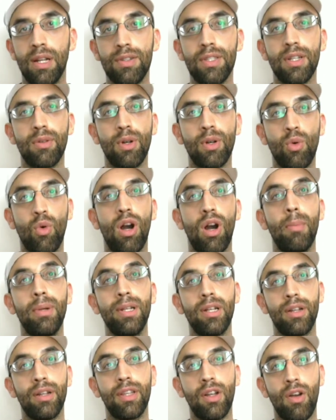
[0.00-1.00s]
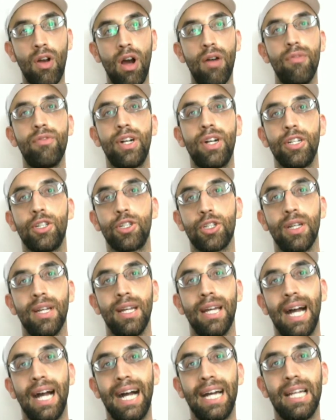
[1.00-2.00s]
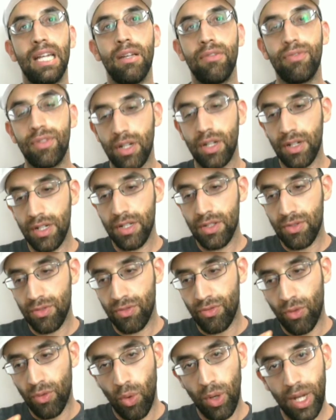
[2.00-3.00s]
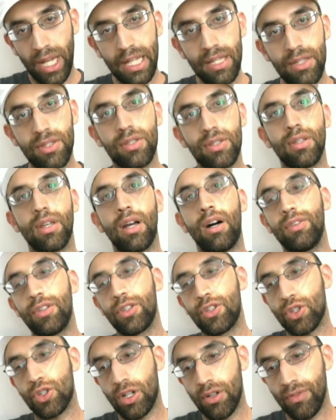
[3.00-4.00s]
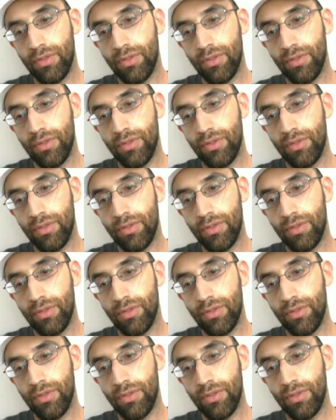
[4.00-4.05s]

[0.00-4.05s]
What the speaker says: there's a requirement on the coverage. And if there's voids on the